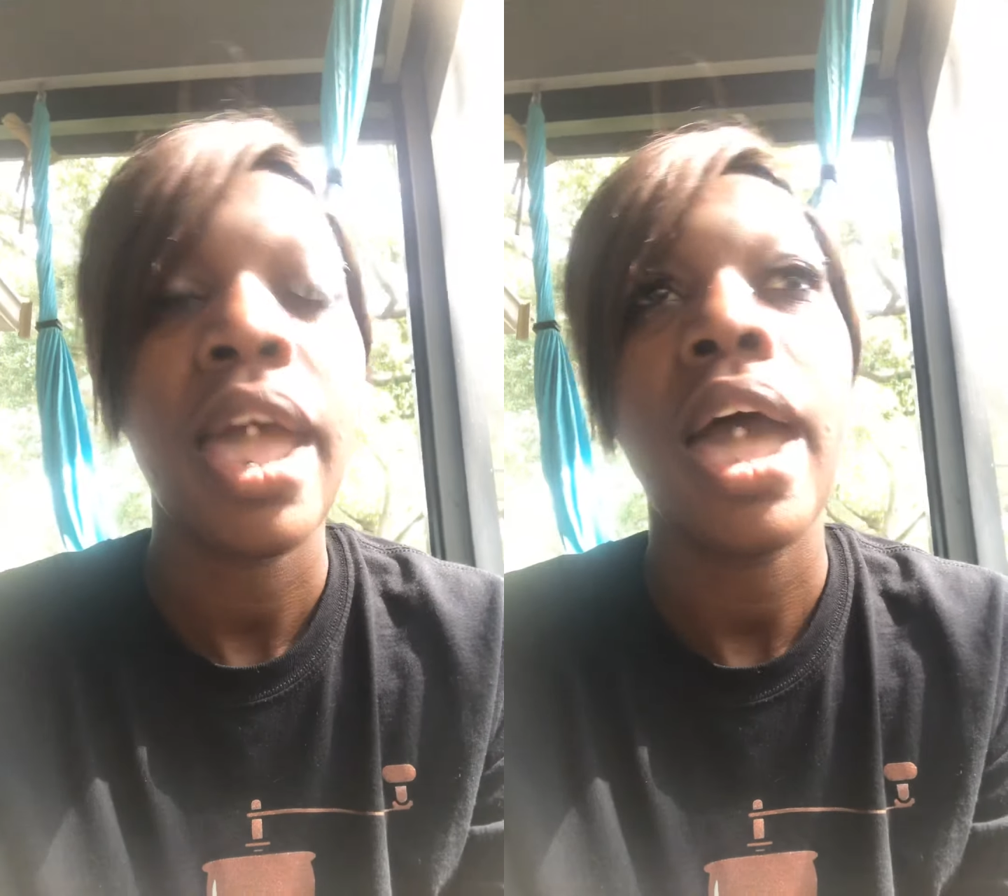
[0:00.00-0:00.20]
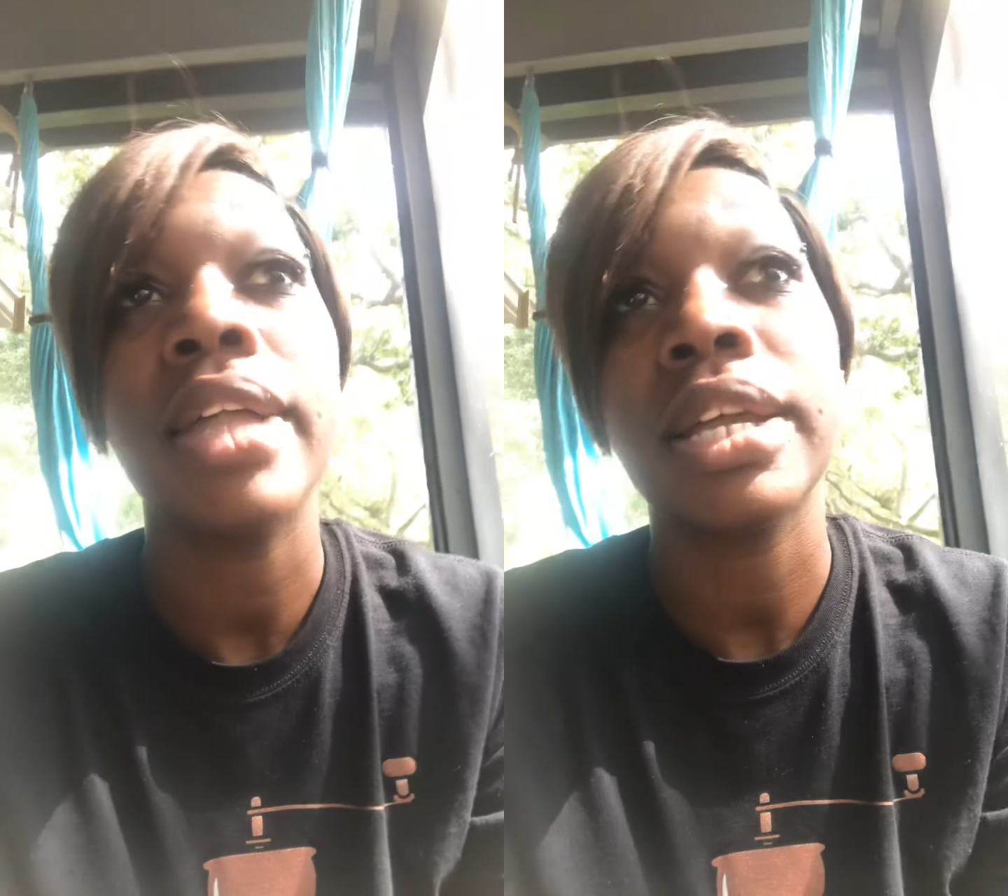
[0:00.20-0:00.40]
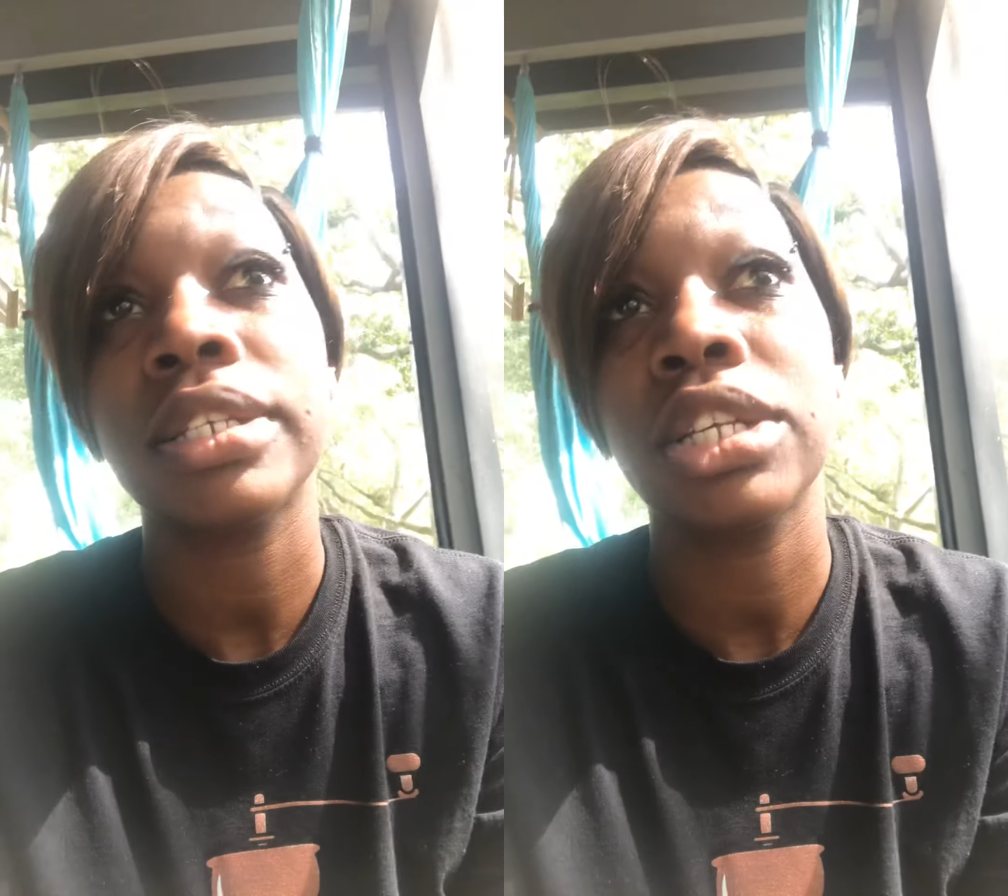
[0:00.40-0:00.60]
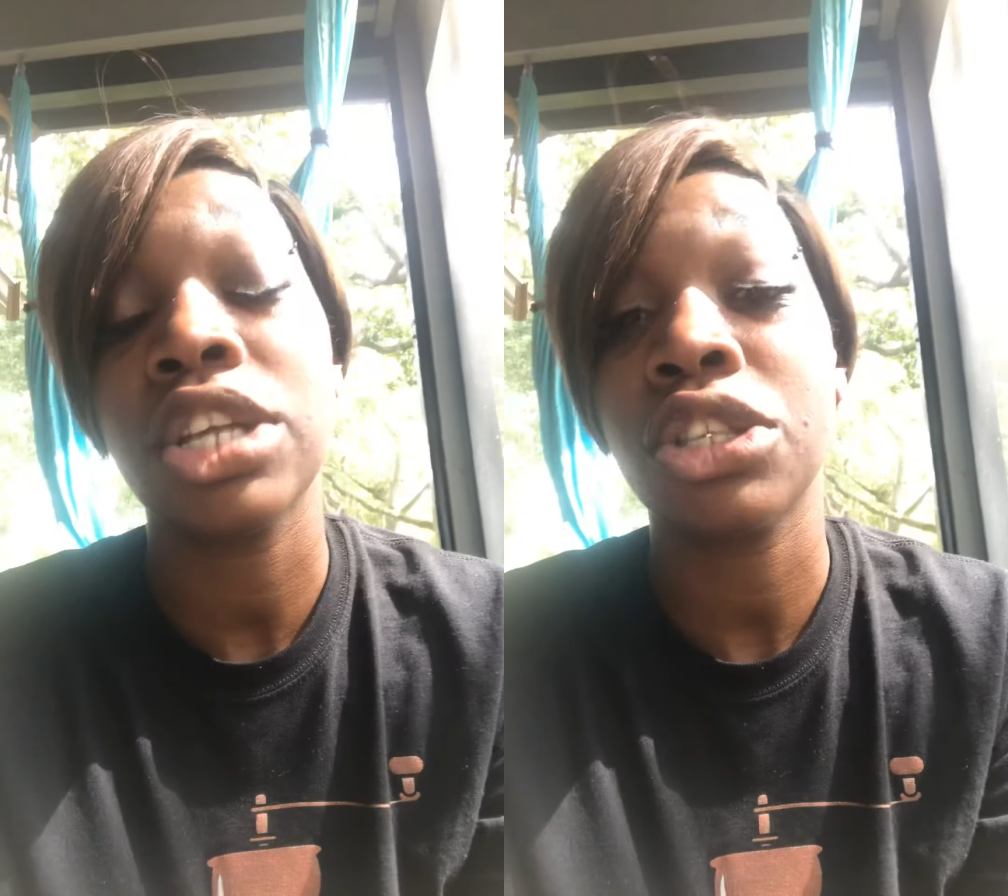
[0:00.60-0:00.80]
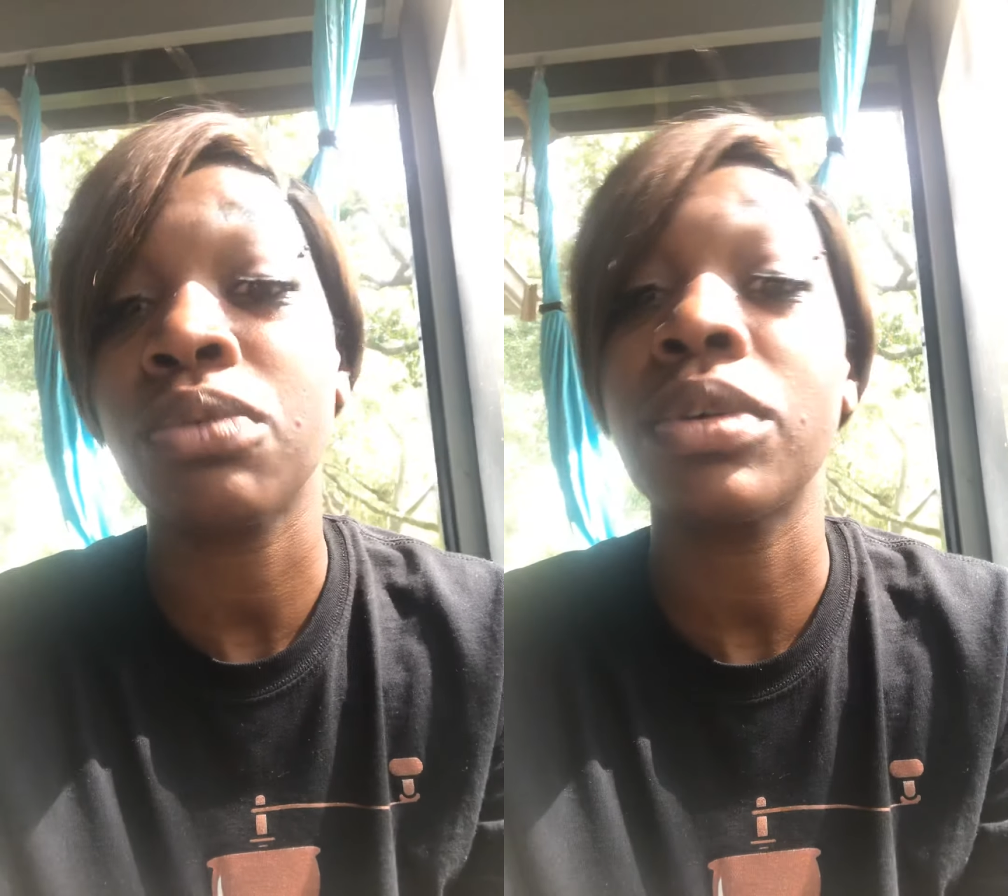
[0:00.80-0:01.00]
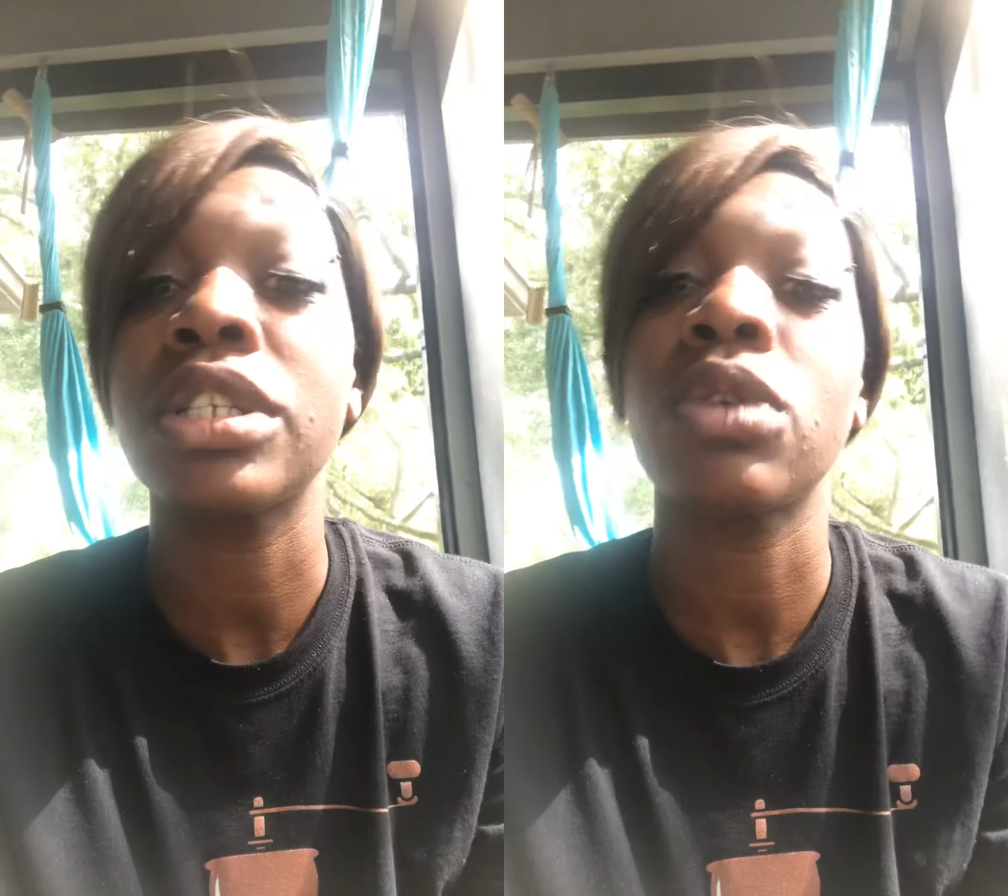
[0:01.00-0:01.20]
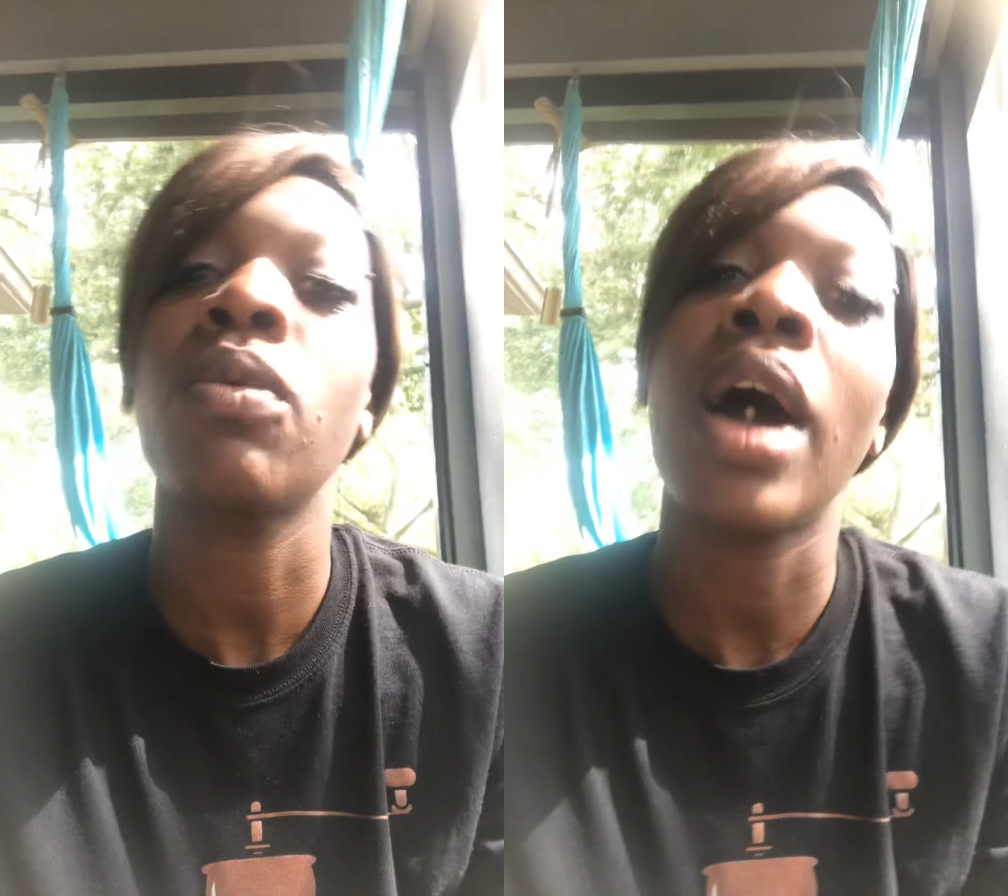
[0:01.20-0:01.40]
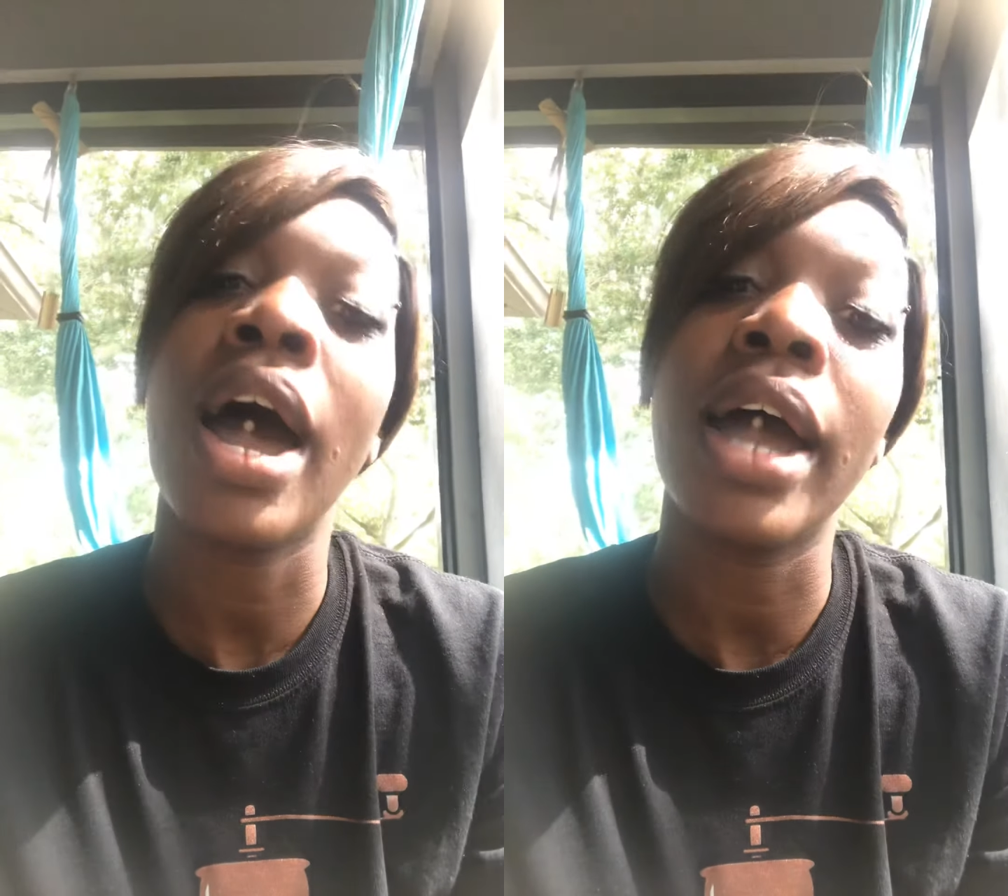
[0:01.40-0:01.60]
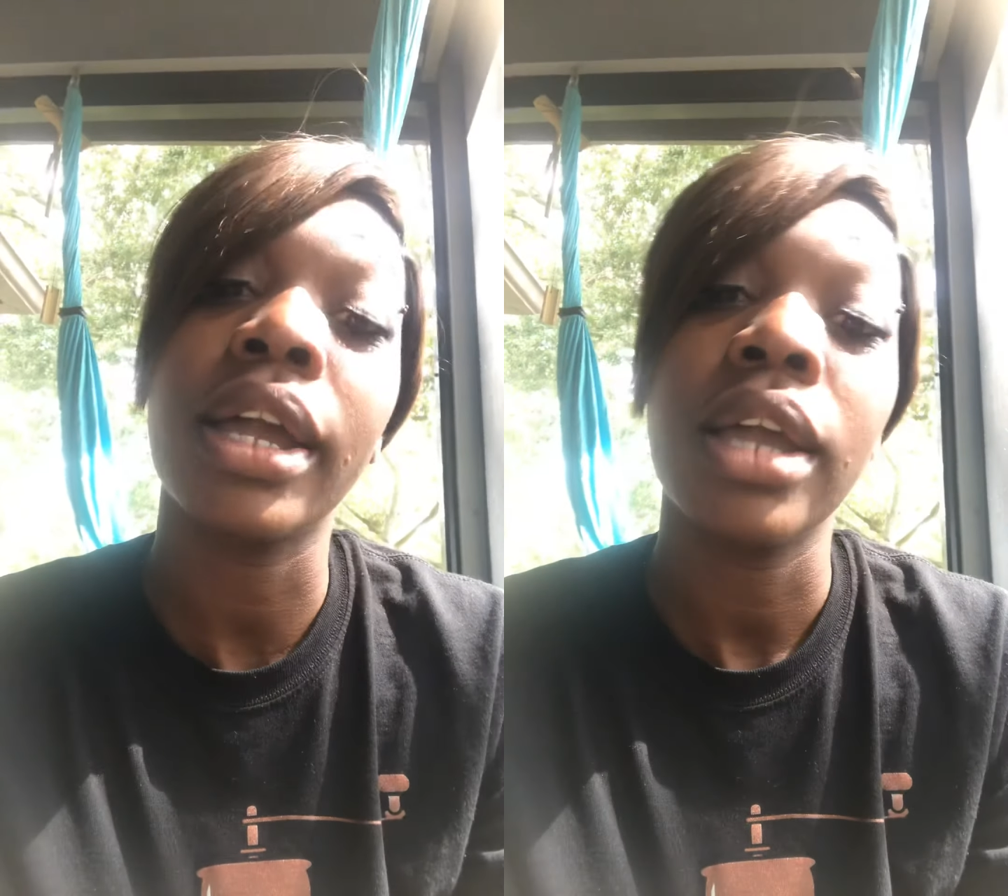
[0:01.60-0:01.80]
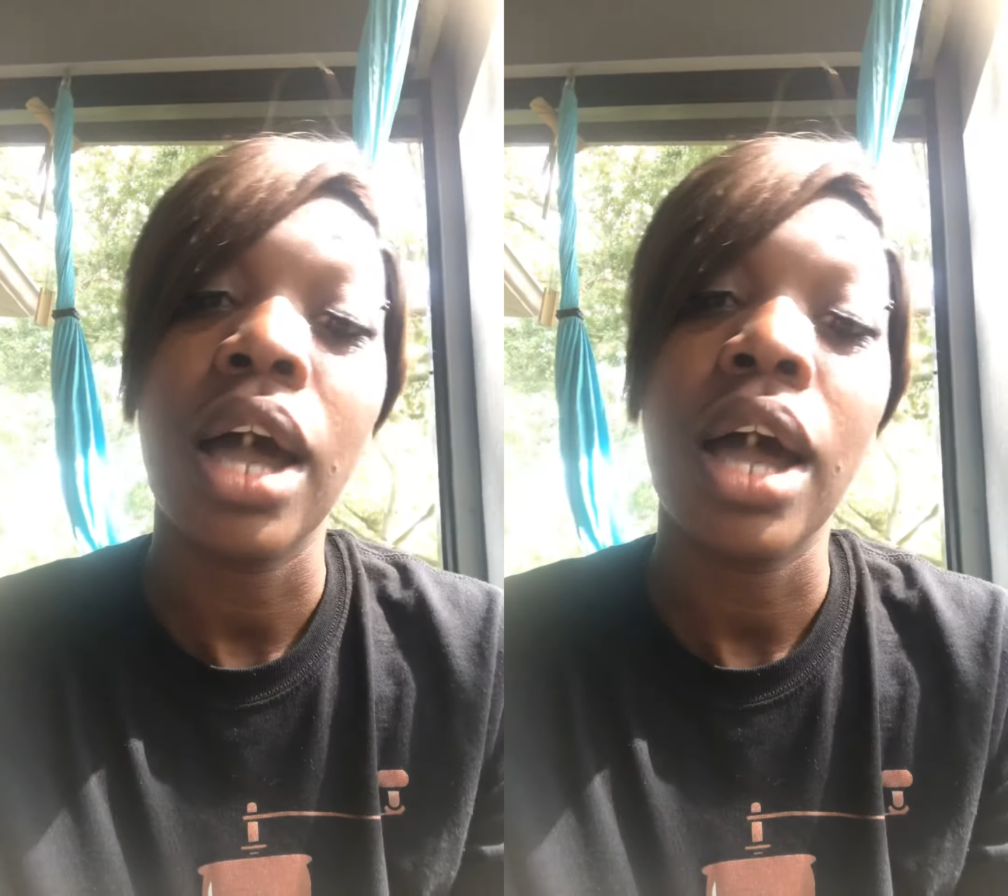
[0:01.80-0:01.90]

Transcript: And that's another reason why